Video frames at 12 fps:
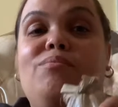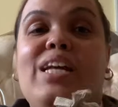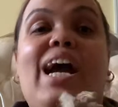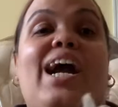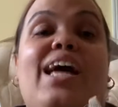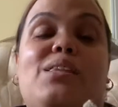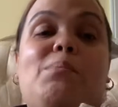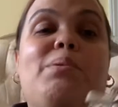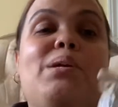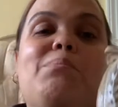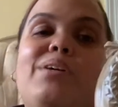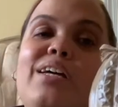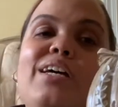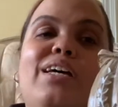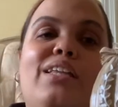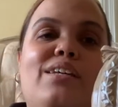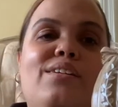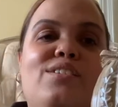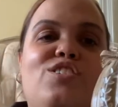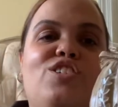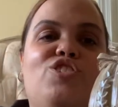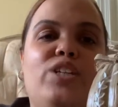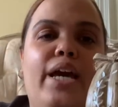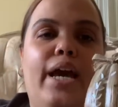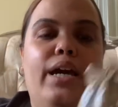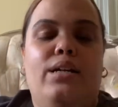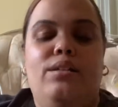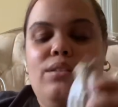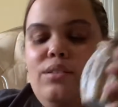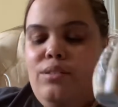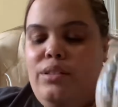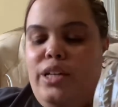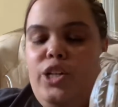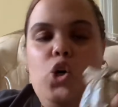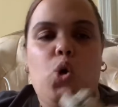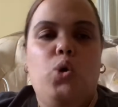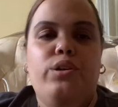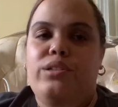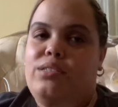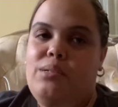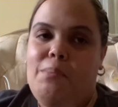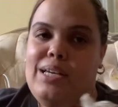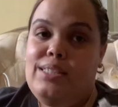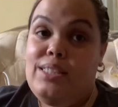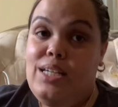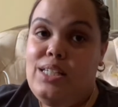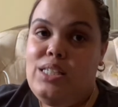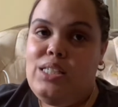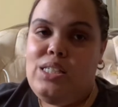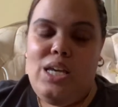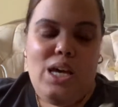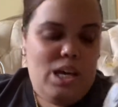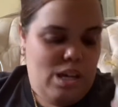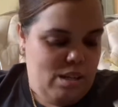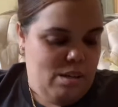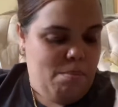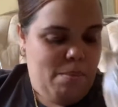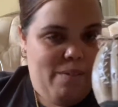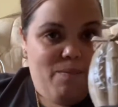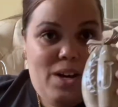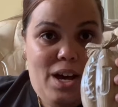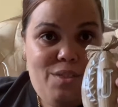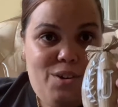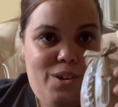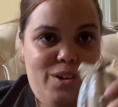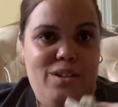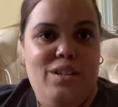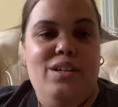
I got the P, but this is the J in ode to my sons and my father.